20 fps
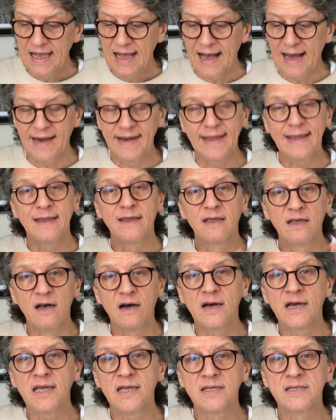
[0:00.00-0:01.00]
and it
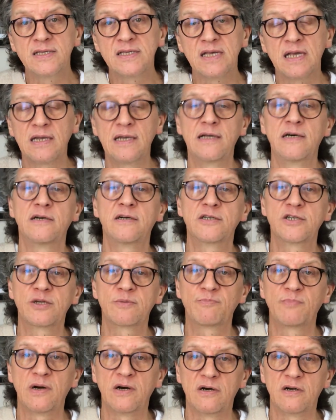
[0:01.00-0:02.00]
guides a
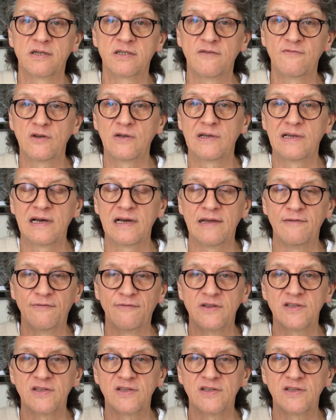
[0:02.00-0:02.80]
large part of your life.